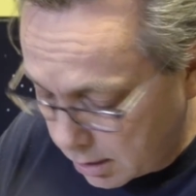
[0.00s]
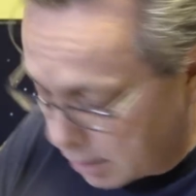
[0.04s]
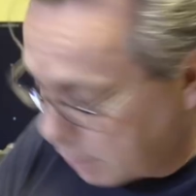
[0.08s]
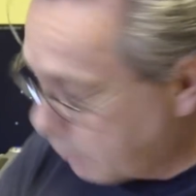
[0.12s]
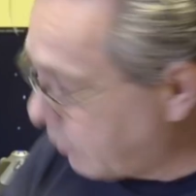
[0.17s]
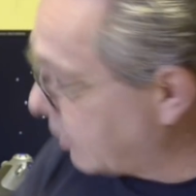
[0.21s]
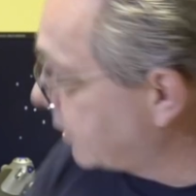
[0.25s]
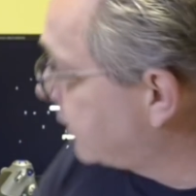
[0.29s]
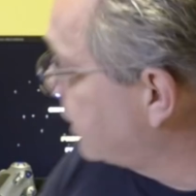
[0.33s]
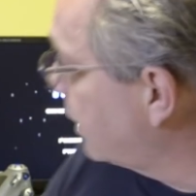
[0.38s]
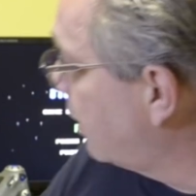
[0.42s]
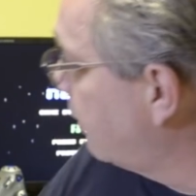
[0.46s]

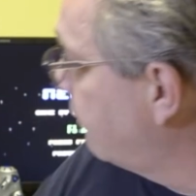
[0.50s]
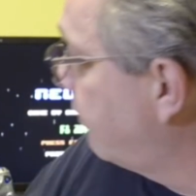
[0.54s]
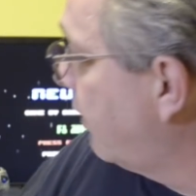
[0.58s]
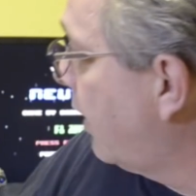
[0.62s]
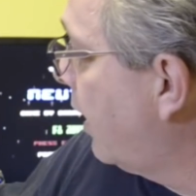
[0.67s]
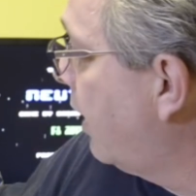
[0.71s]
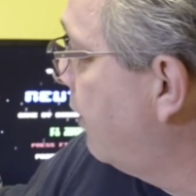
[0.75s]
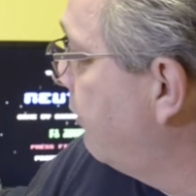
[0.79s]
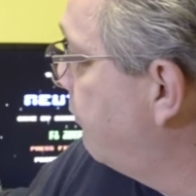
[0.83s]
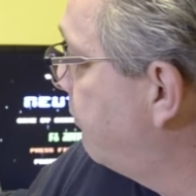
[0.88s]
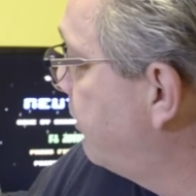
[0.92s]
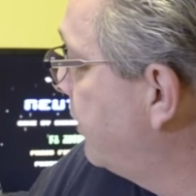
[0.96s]
which
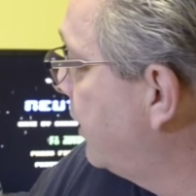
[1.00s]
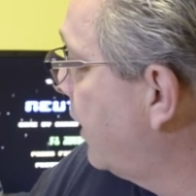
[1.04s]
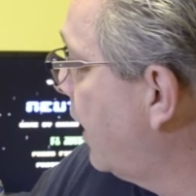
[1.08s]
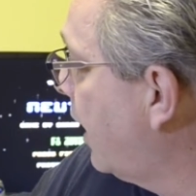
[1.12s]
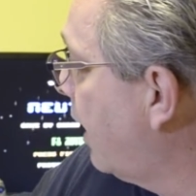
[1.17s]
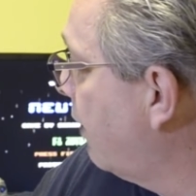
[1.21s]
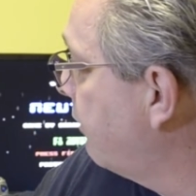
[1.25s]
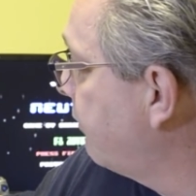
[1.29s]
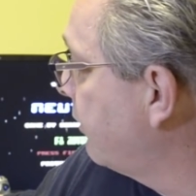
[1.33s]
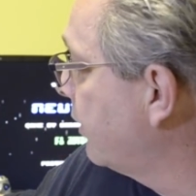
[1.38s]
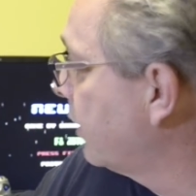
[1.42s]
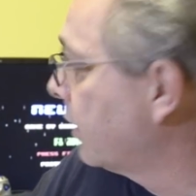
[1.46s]
I've been
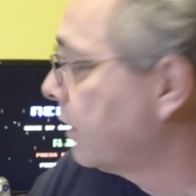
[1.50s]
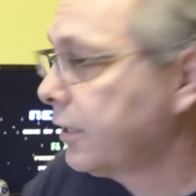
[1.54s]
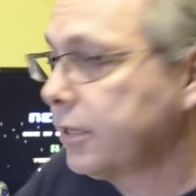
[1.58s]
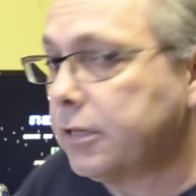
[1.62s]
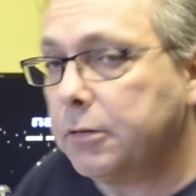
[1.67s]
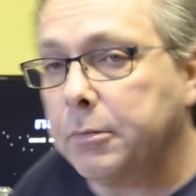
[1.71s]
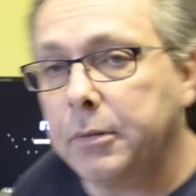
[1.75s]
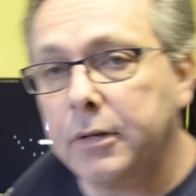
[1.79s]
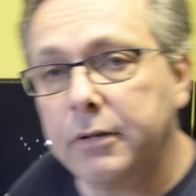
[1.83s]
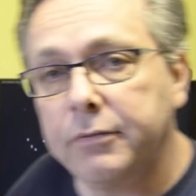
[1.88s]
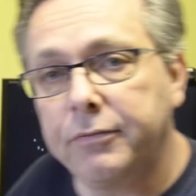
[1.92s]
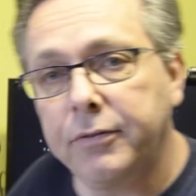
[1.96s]
having a
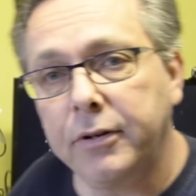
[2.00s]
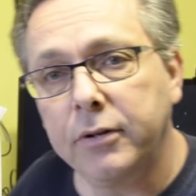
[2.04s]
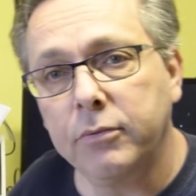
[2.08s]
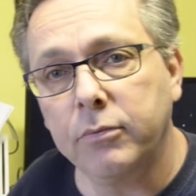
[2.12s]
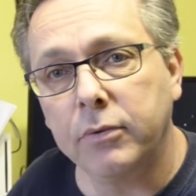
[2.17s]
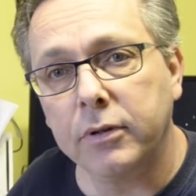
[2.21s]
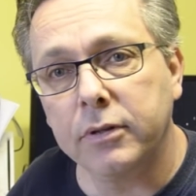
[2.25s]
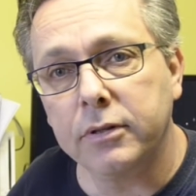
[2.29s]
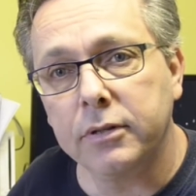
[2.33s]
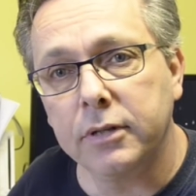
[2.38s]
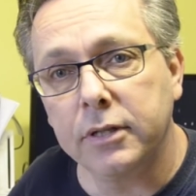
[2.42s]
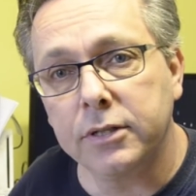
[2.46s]
little bit of fun
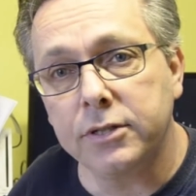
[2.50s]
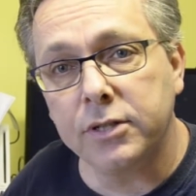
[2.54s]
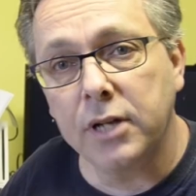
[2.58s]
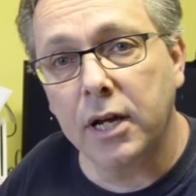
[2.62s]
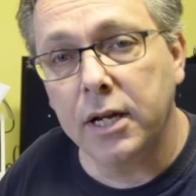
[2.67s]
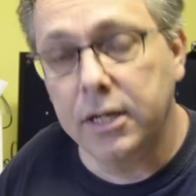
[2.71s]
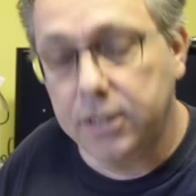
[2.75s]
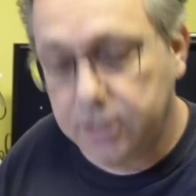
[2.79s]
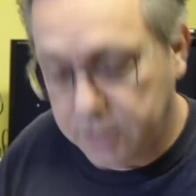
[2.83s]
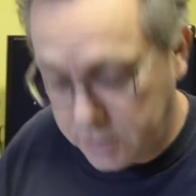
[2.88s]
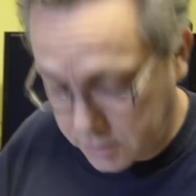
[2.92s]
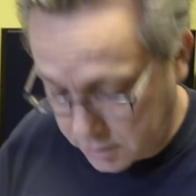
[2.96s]
with. It's
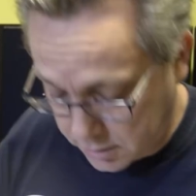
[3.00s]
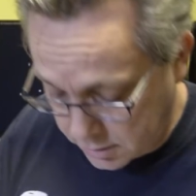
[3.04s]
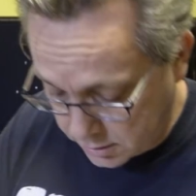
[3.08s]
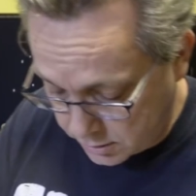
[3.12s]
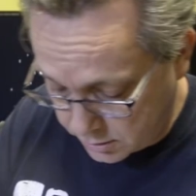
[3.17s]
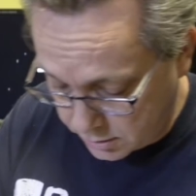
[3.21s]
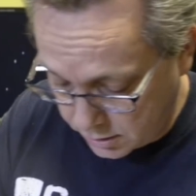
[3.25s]
nice.